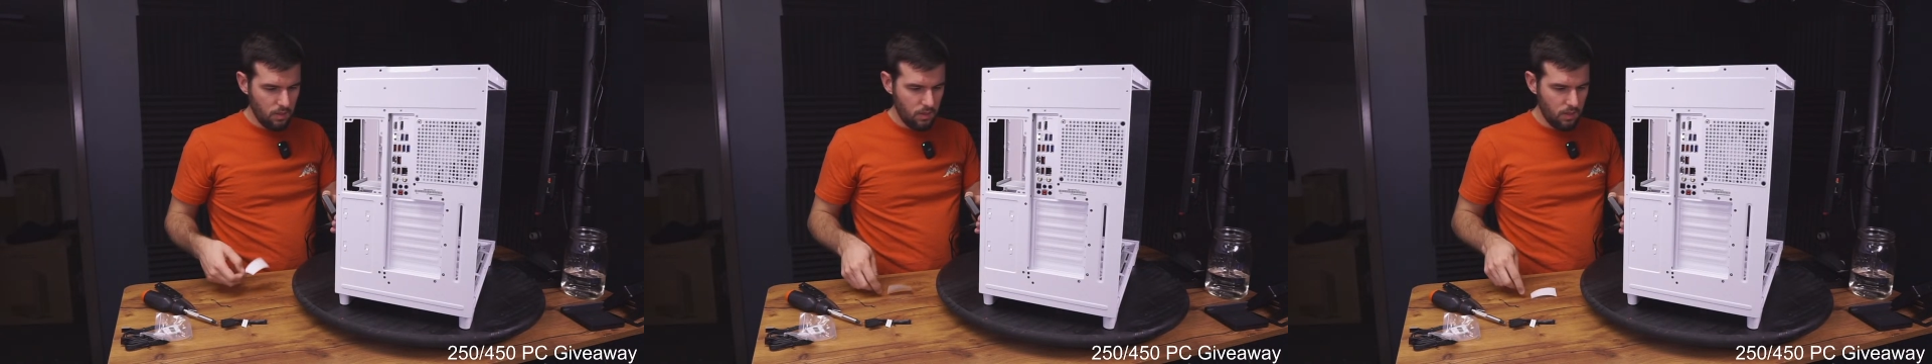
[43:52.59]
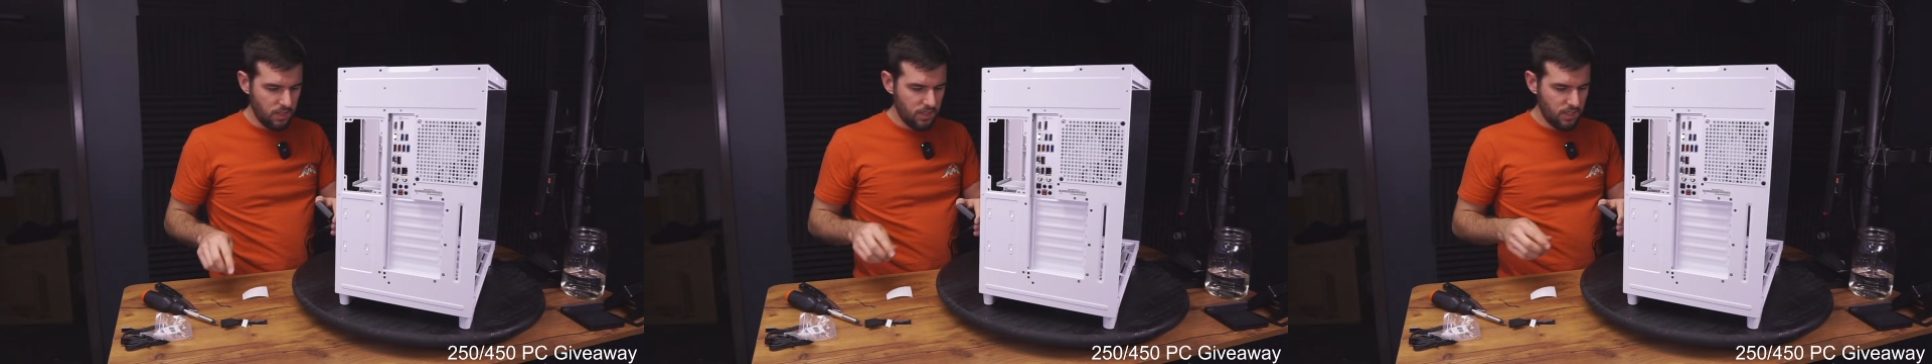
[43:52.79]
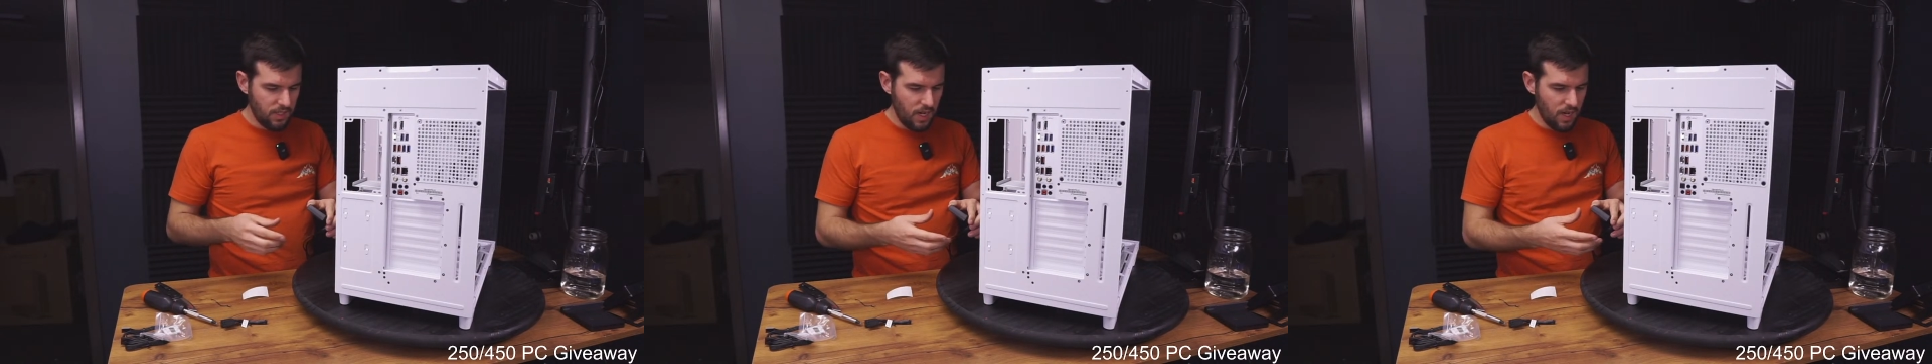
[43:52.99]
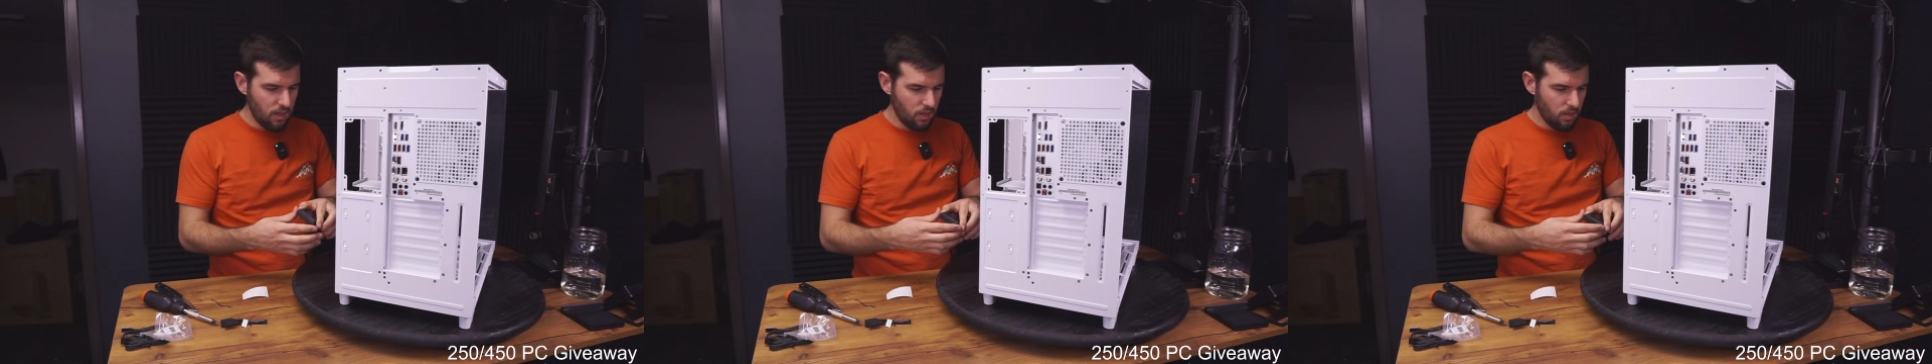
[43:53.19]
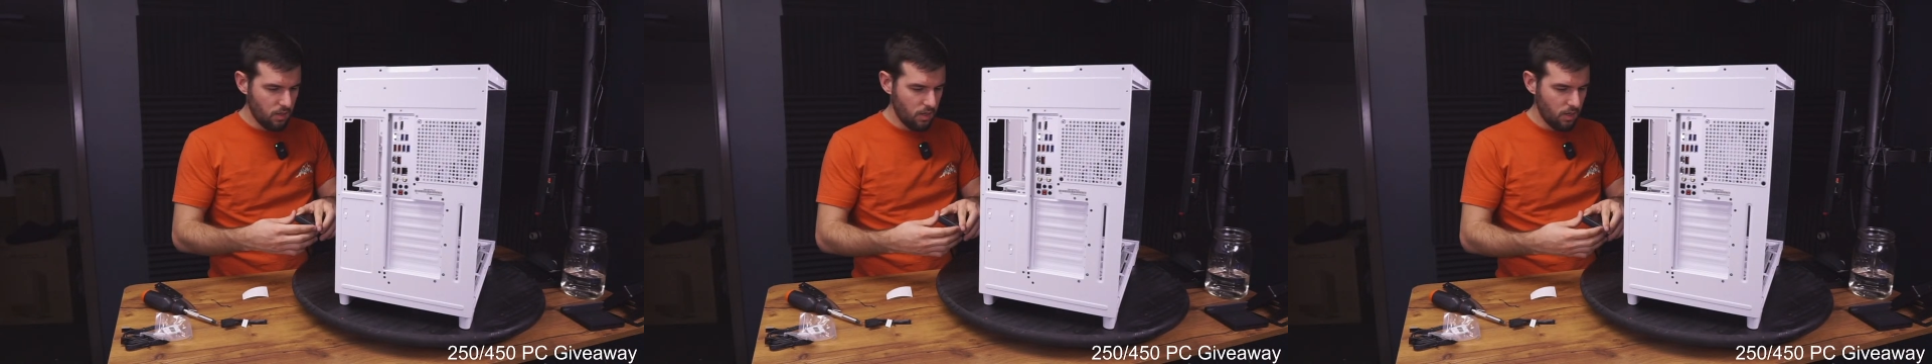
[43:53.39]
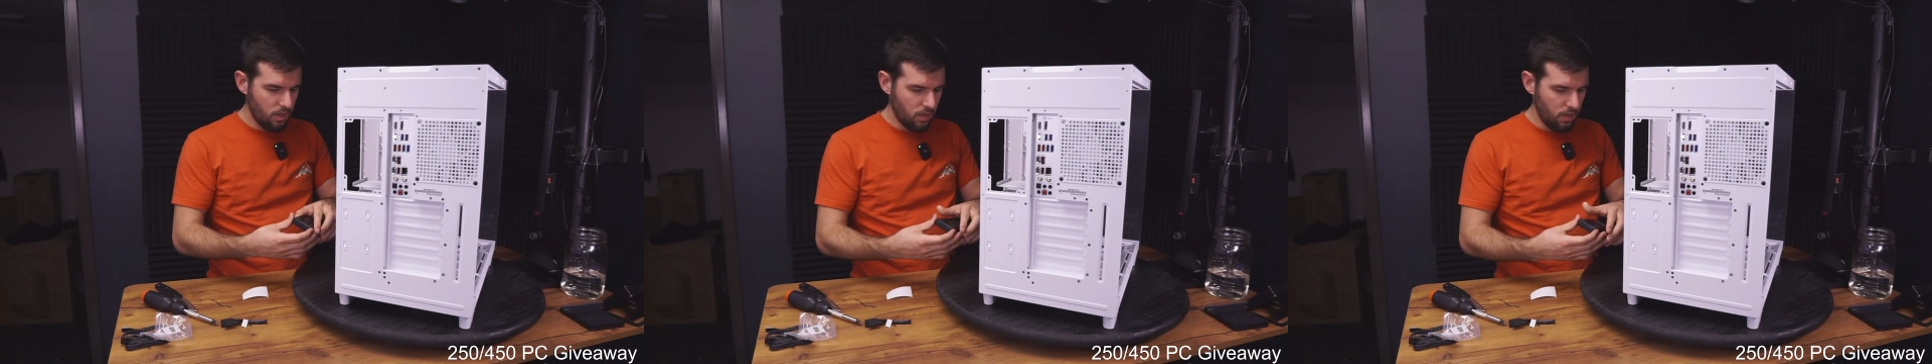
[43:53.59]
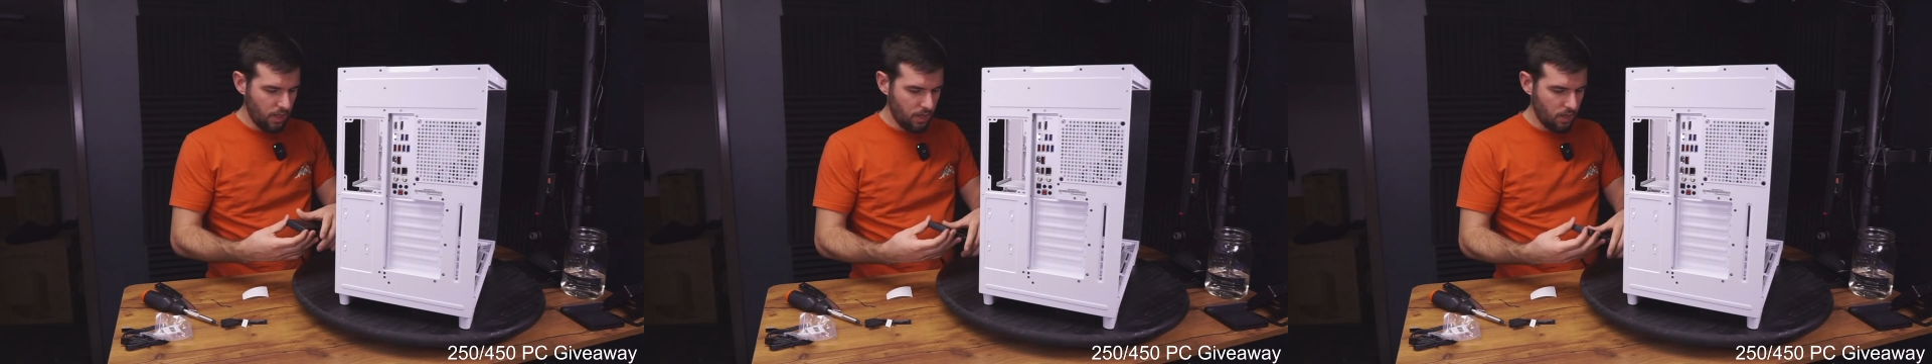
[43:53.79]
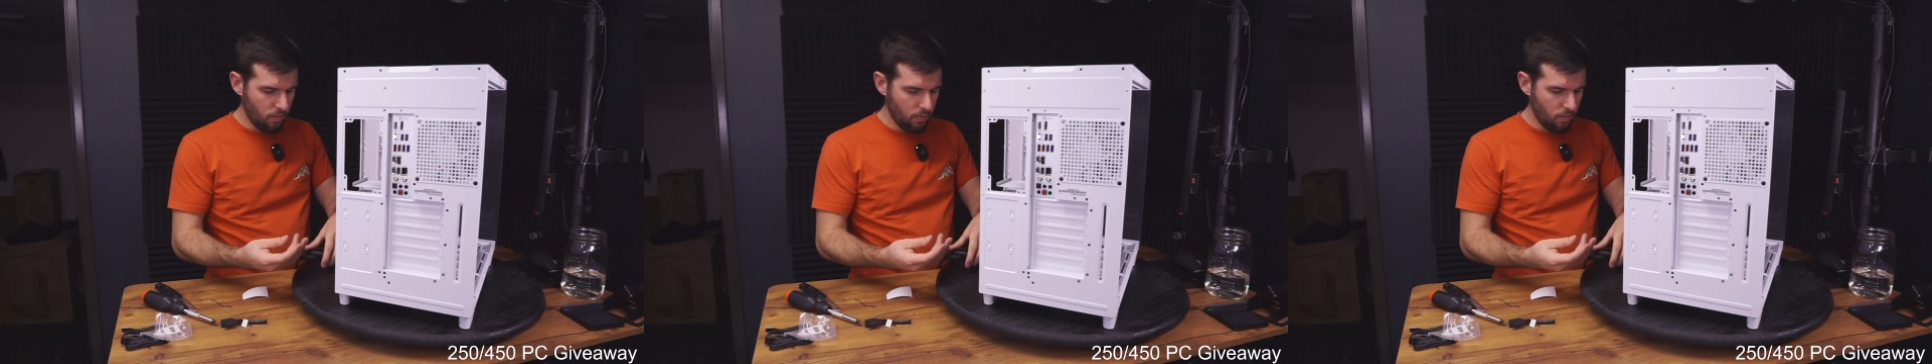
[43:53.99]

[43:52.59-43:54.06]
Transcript: standard, like